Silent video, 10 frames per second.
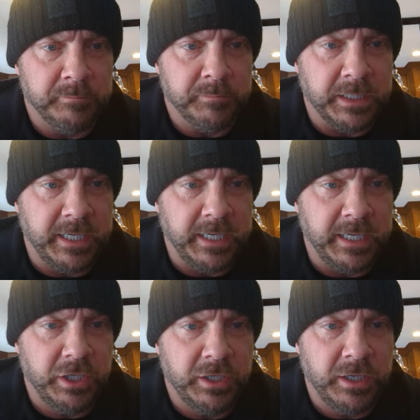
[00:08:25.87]

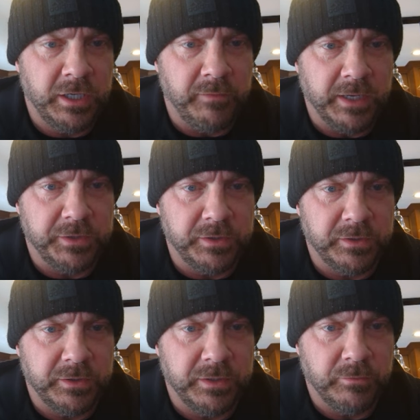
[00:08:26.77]
Attention
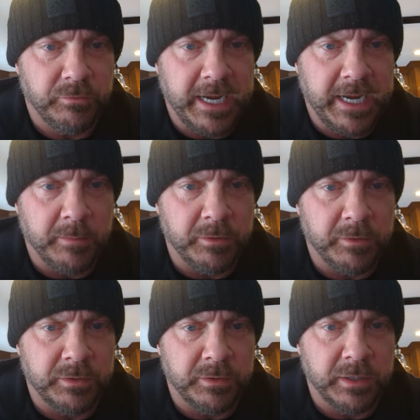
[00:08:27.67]
investors and
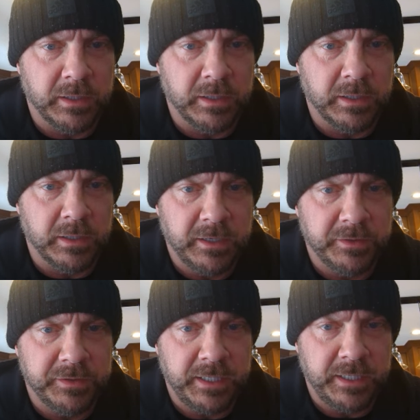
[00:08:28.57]
rehabbers with a little
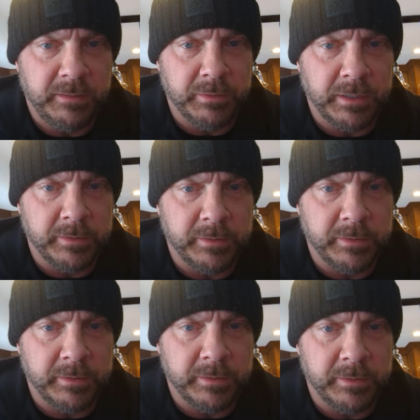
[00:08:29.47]
TLC, blah, blah, blah,
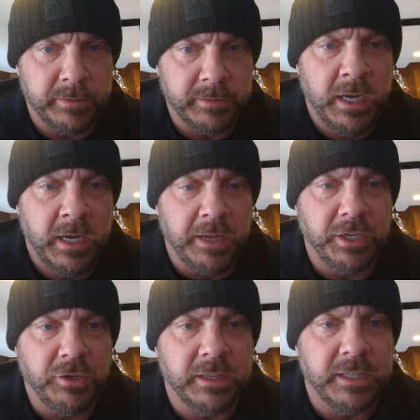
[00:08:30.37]
blah. I think
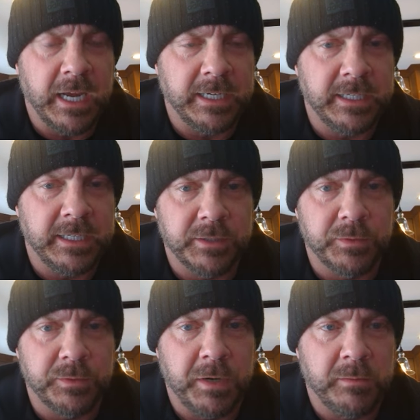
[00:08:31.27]
you get the idea. This
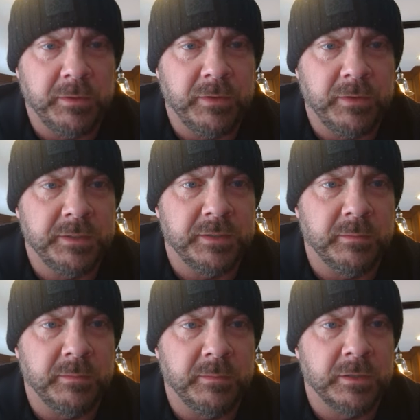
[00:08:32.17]
one's probably very
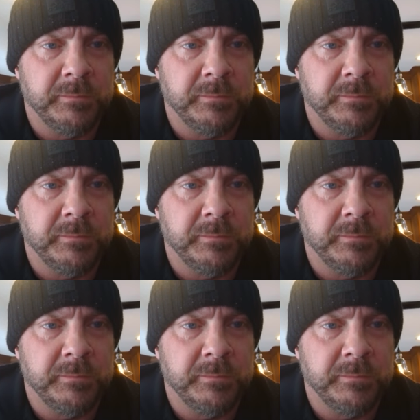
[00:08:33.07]
similar.